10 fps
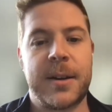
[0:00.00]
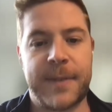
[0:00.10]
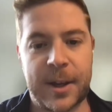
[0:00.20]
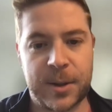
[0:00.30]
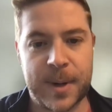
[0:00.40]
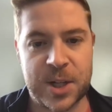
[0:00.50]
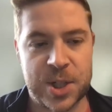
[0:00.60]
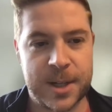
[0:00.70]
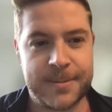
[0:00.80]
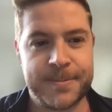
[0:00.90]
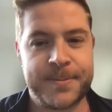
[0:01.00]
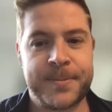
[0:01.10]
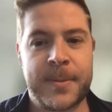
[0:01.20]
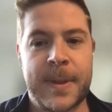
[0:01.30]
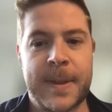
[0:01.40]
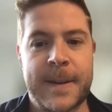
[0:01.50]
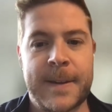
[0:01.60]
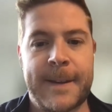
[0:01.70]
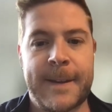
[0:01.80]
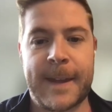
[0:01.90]
evaluation,
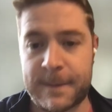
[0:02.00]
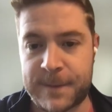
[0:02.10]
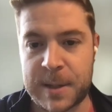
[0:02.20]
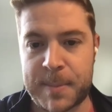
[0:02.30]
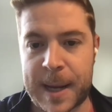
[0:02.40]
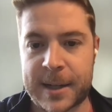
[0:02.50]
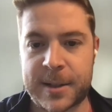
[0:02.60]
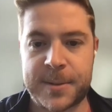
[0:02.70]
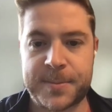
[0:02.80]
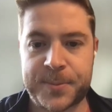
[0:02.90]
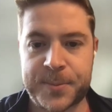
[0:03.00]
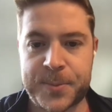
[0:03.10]
and feedback.